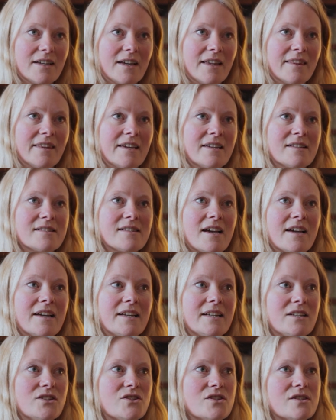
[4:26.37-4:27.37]
And the
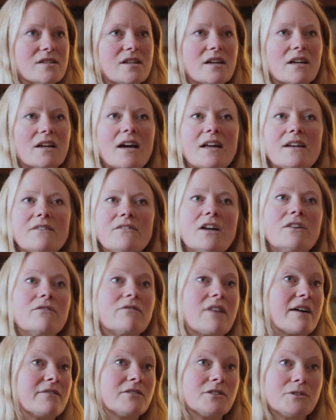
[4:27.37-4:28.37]
anxiety just kind of
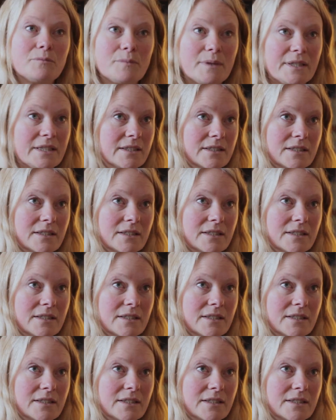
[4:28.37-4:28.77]
unraveled me.